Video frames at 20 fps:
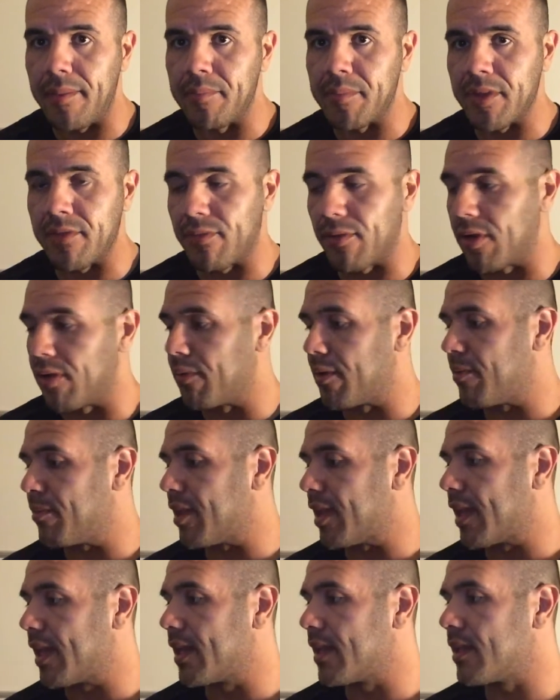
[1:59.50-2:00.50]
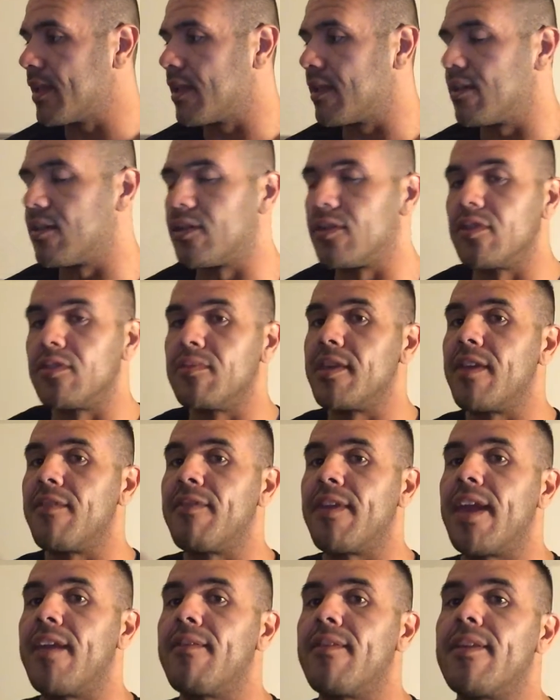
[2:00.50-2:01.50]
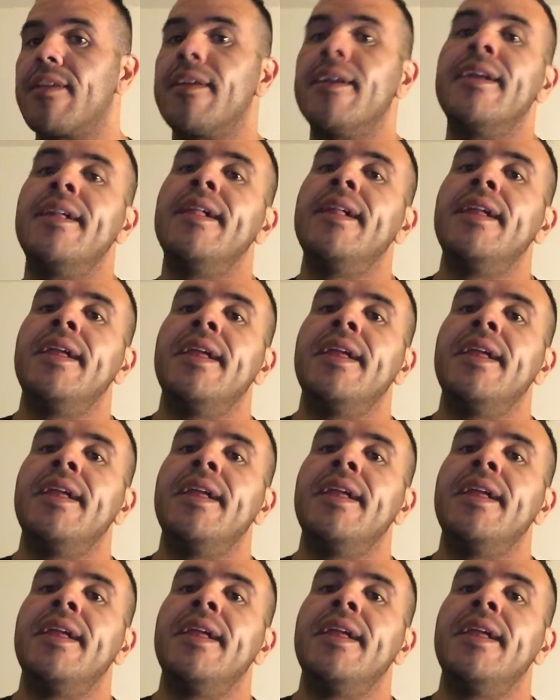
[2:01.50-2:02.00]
Before we begin, can you do me a favor